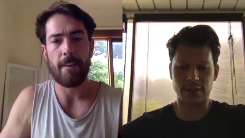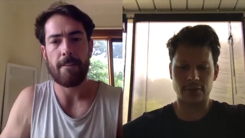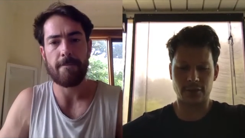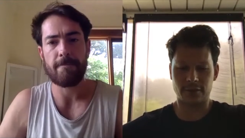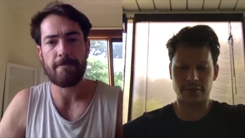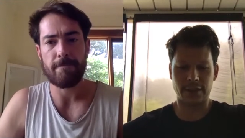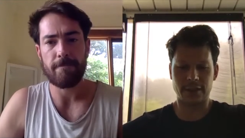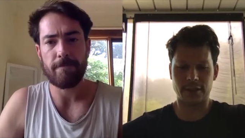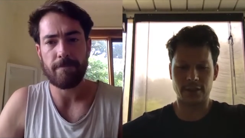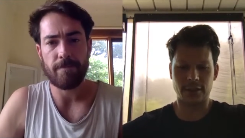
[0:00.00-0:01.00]
Speaker 1: certain things
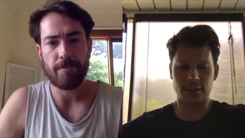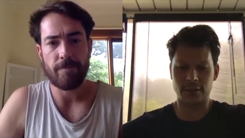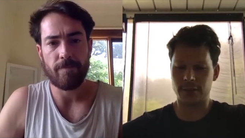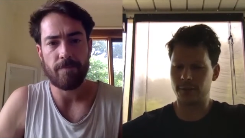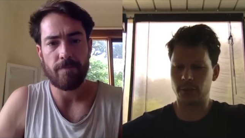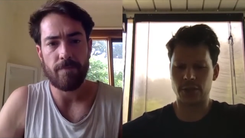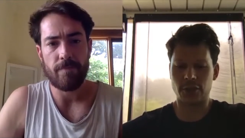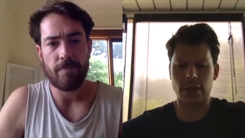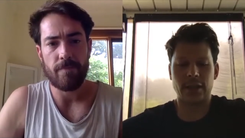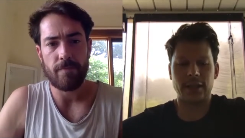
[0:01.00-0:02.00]
in you which
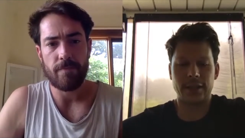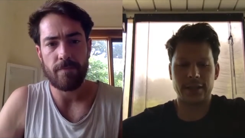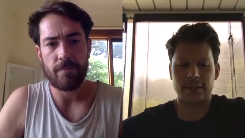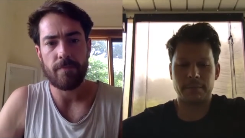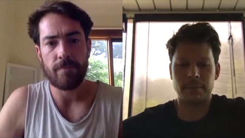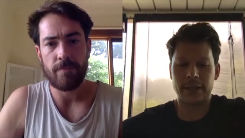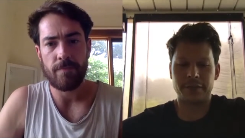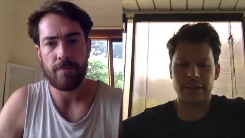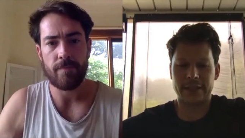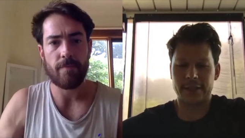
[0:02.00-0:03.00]
are like
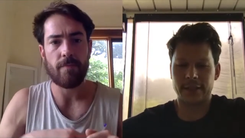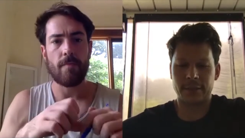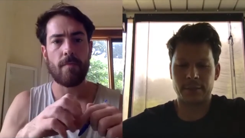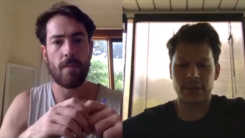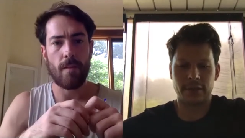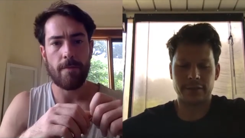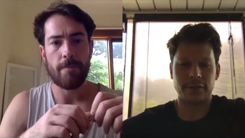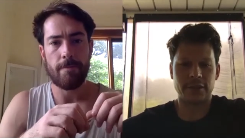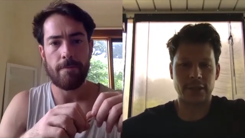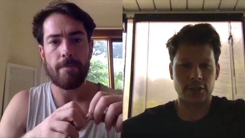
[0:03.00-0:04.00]
manifested themselves for such a